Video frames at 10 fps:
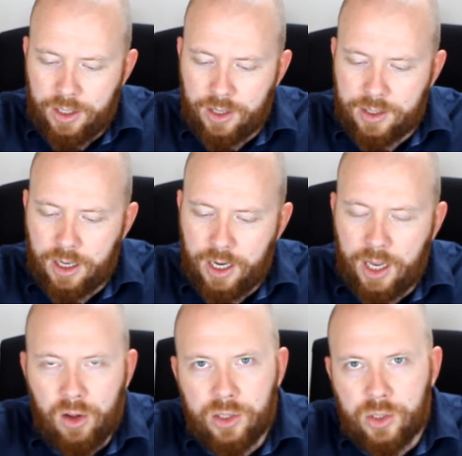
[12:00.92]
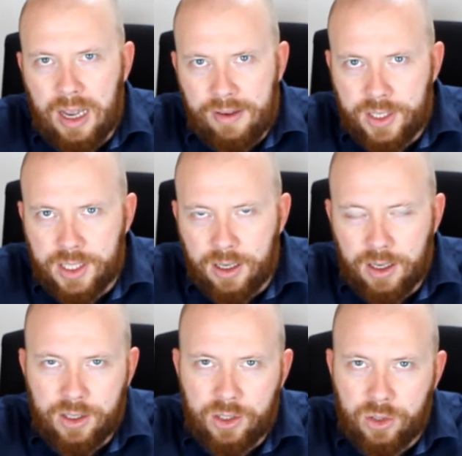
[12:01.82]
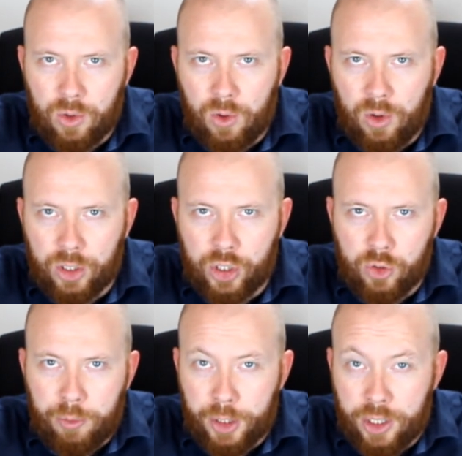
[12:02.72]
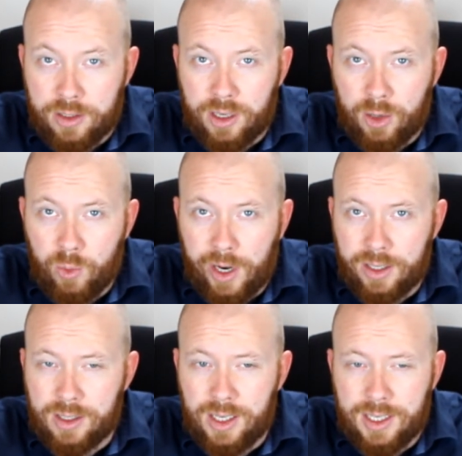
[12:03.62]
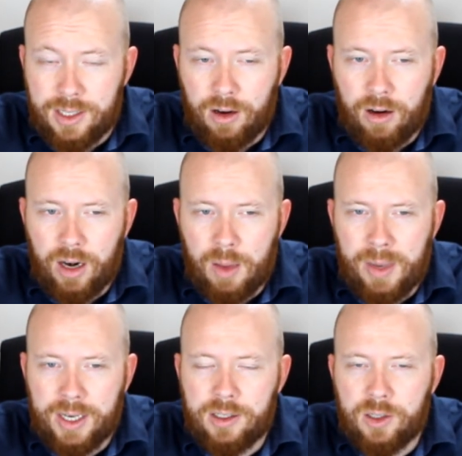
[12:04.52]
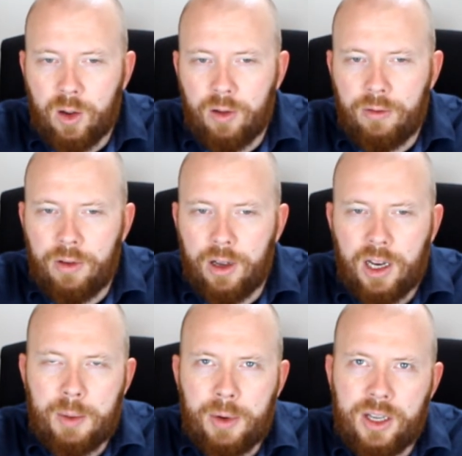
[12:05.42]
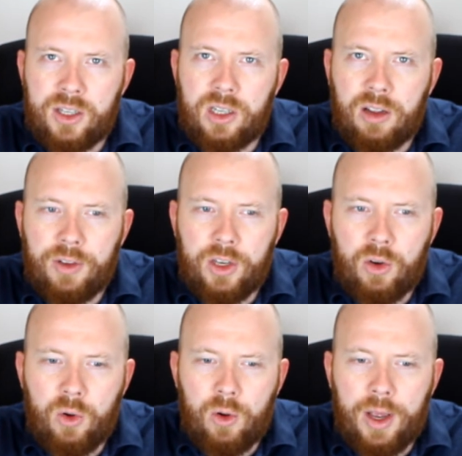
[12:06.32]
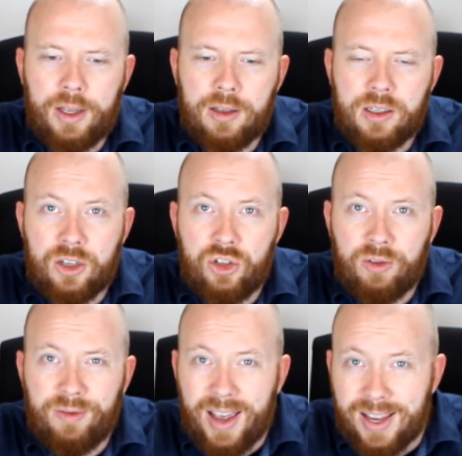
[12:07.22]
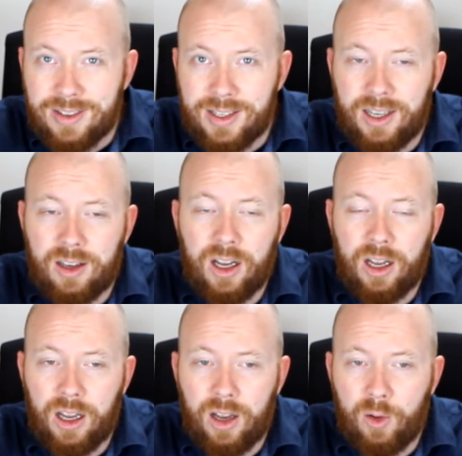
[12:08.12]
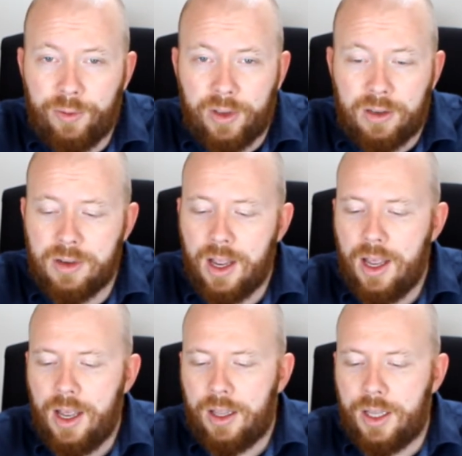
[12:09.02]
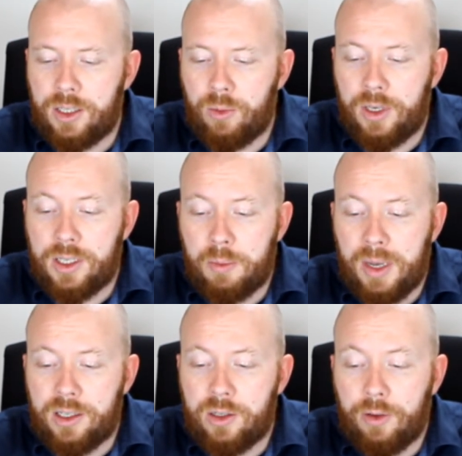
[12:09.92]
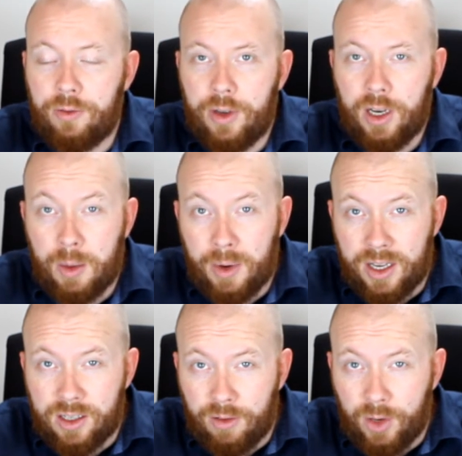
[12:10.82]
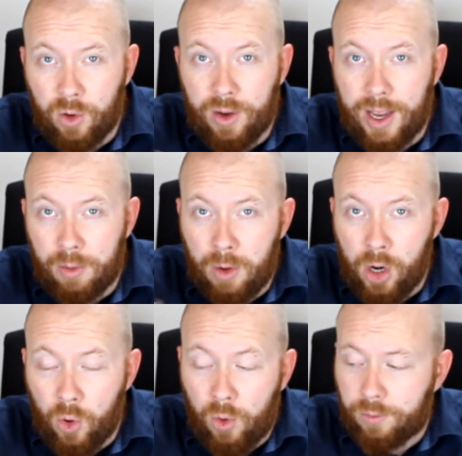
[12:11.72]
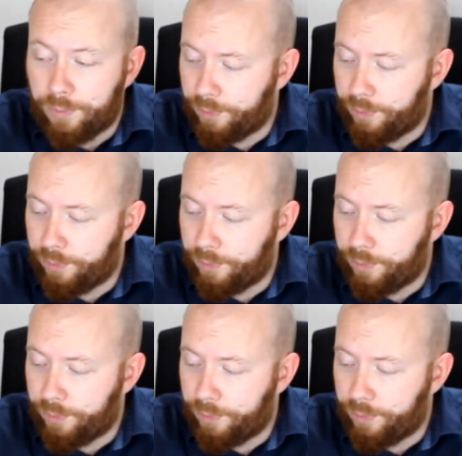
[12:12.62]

Tuscany also has the so-called Super Tuscan wines. These are a mix of Cabernet Sauvignon and Sangiovese often. This one is a mix of Cabernet Sauvignon and Merlot.